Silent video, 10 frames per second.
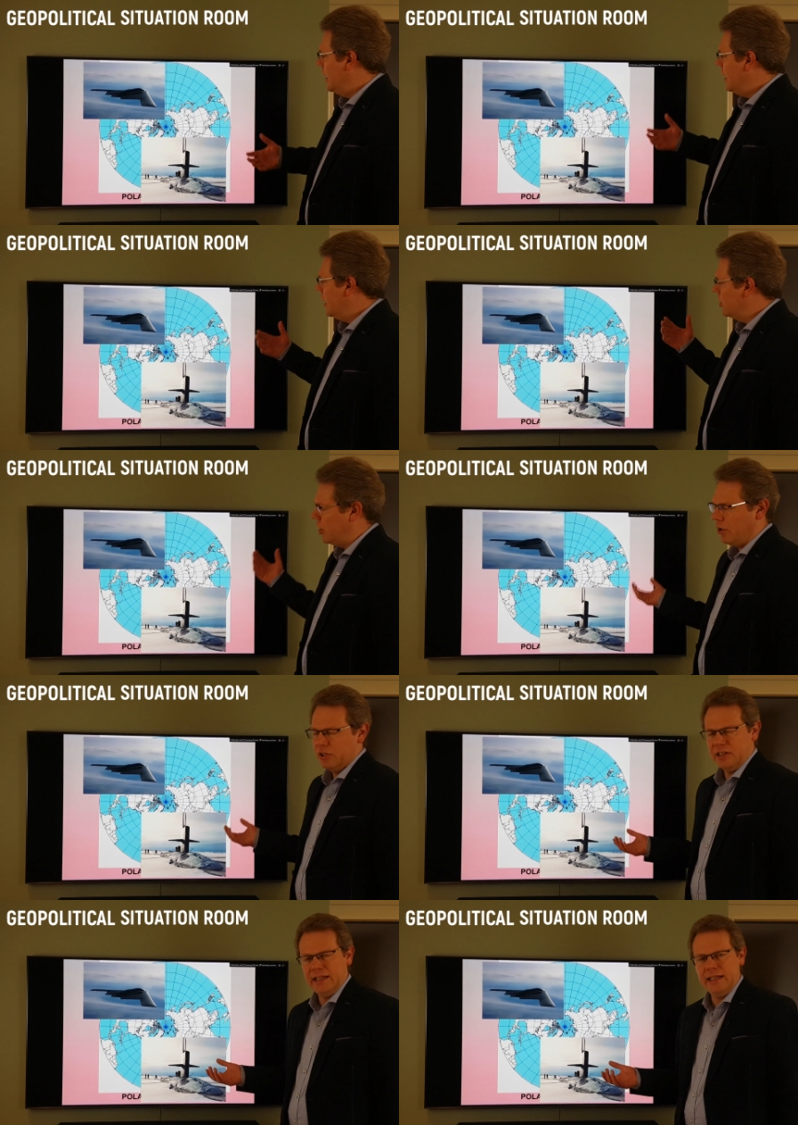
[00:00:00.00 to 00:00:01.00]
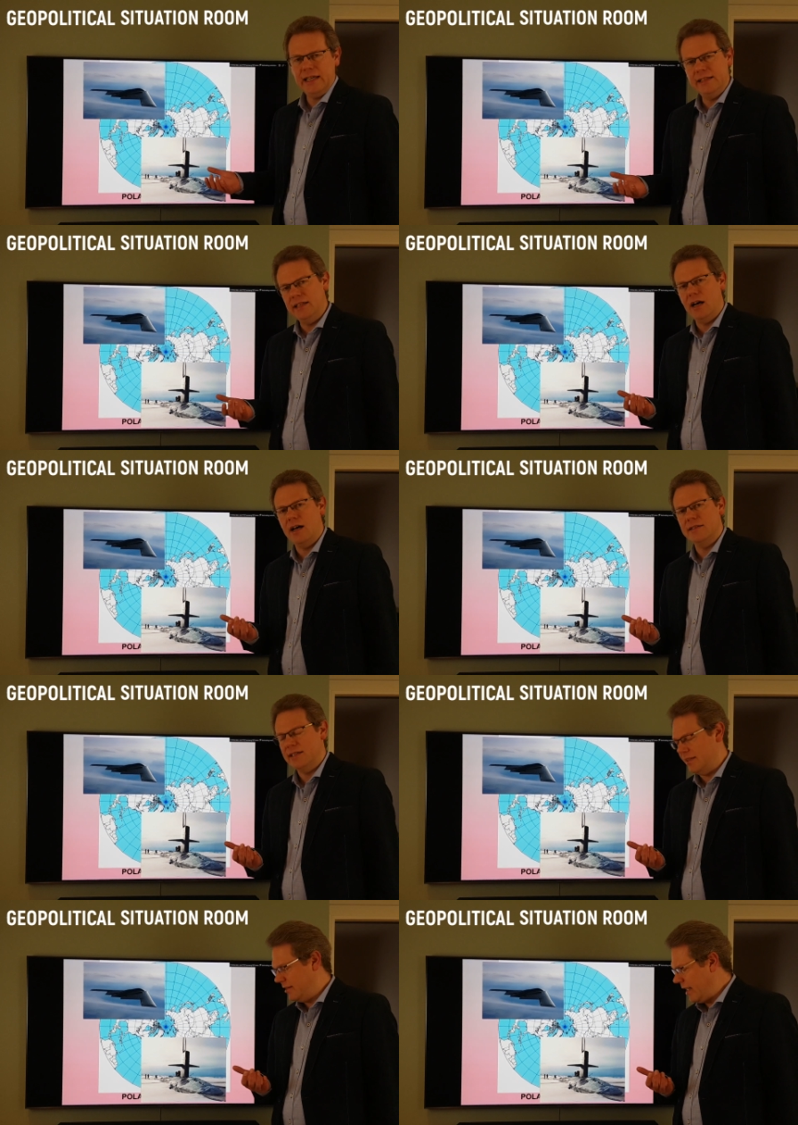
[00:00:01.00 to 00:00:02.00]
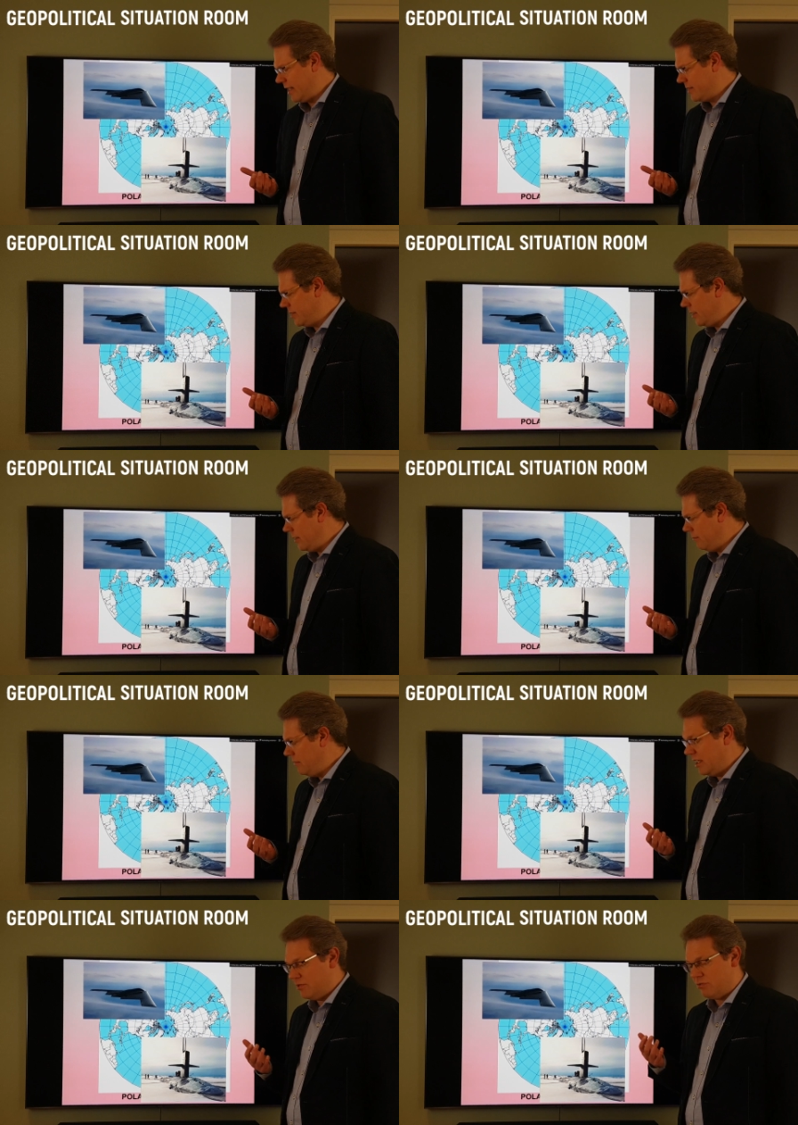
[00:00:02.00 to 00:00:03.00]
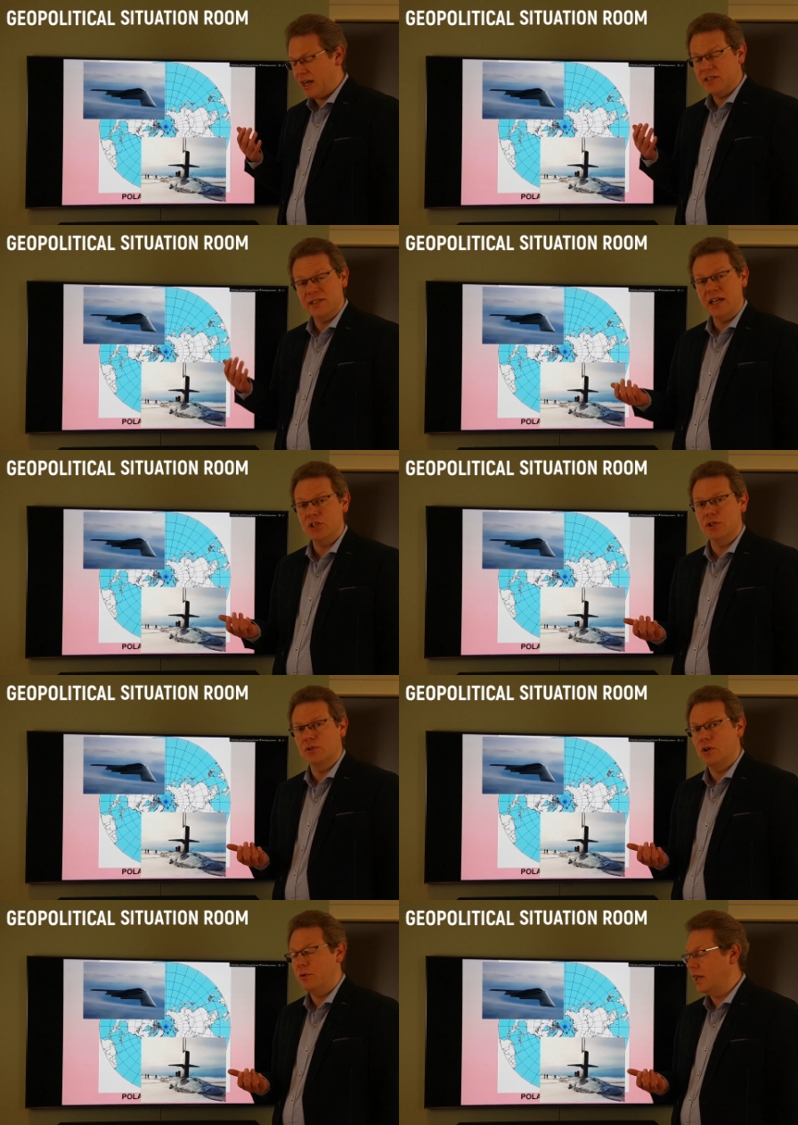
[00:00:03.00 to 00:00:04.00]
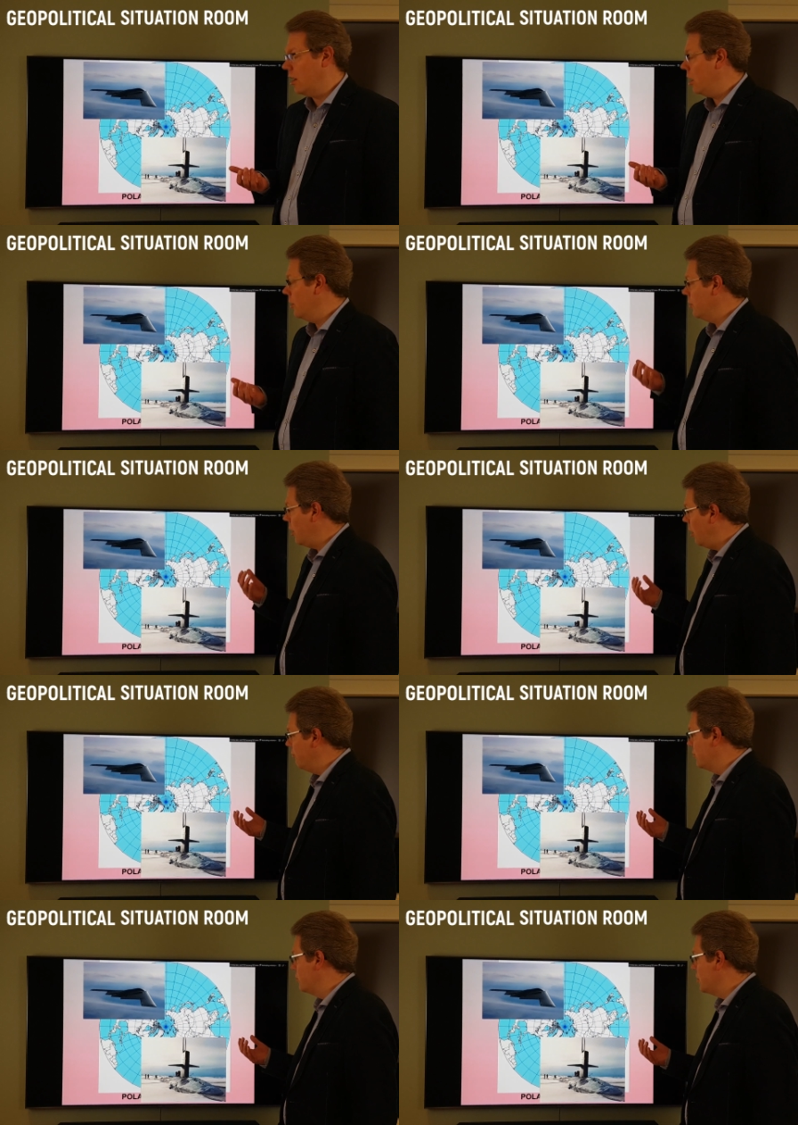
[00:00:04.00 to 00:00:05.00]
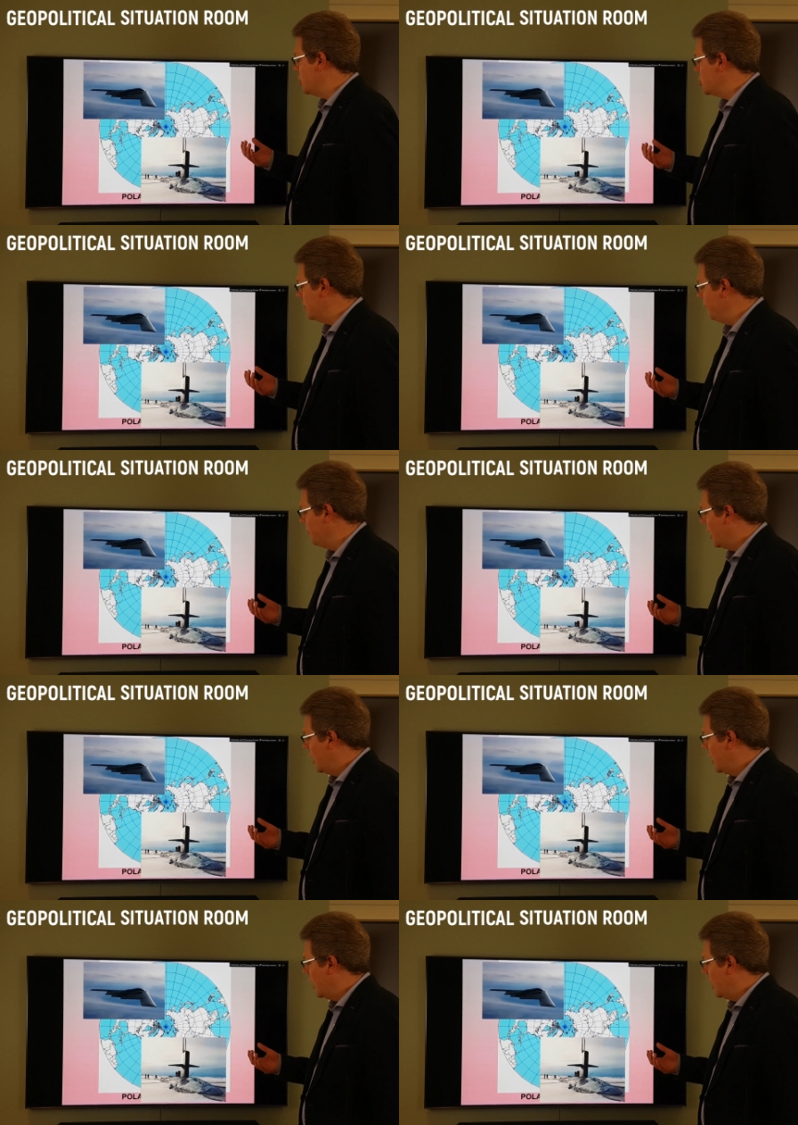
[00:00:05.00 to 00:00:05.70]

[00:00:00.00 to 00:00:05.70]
Currently in the Arctic, there's a militarization going on of the region.